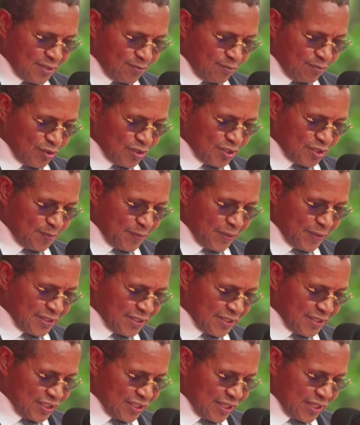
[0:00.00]
most
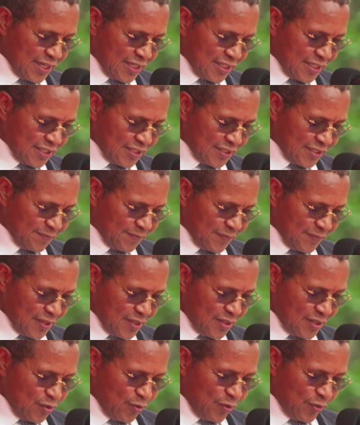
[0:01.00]
pressing challenges.
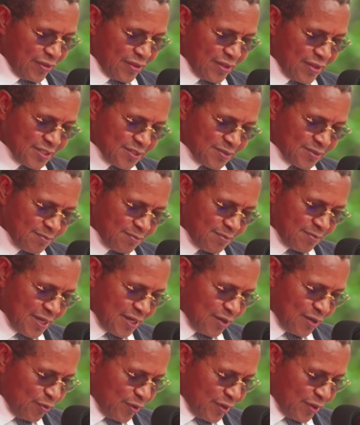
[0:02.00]
With these many
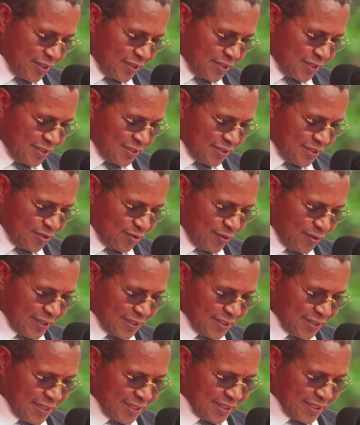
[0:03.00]
words, Your
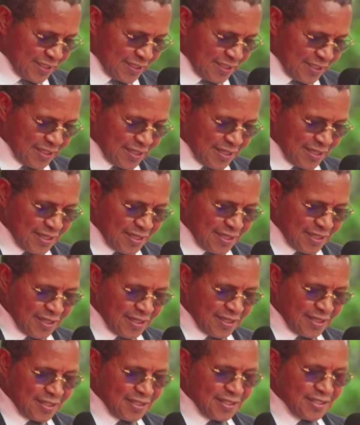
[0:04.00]
Excellency,
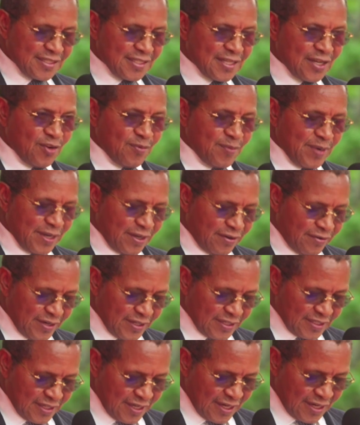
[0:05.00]
it is now my
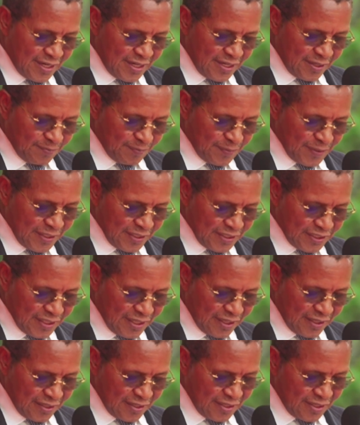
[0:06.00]
great honor and
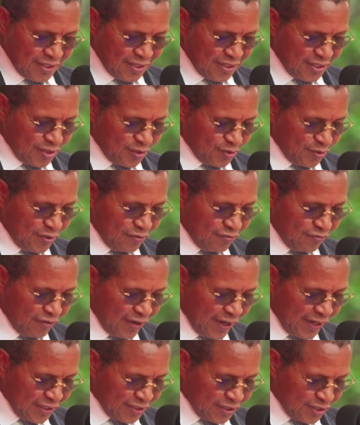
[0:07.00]
pleasure to
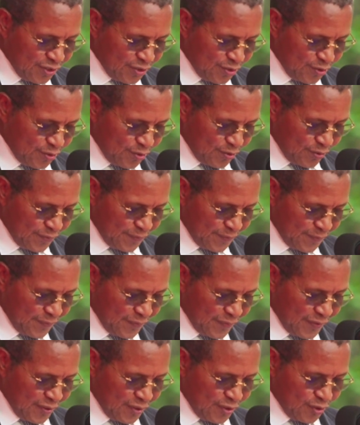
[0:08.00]
invite you
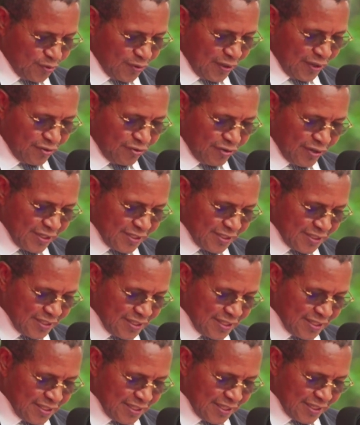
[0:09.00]
to address
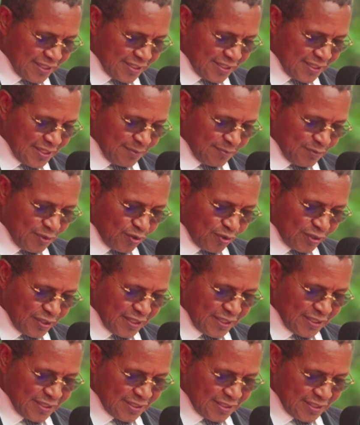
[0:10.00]
this esteemed
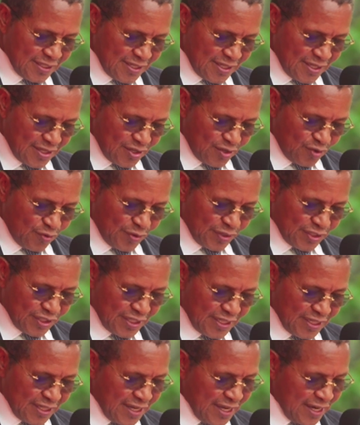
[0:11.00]
audience, which
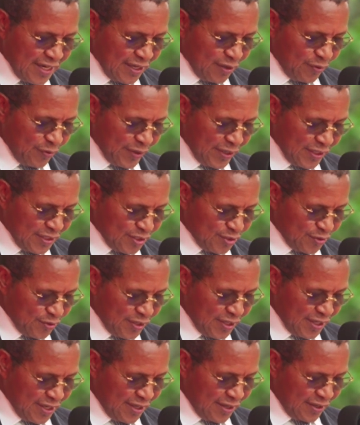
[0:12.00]
eagerly awaits to
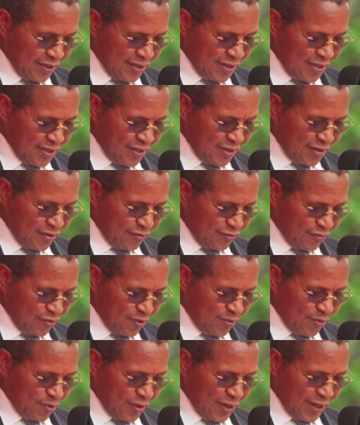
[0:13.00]
hear
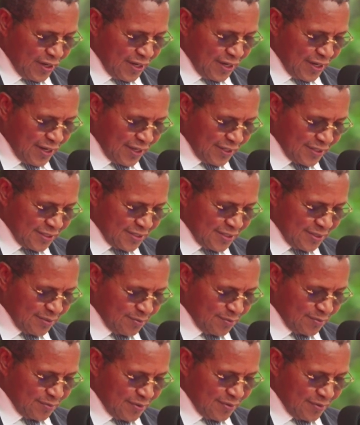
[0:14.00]
from your custom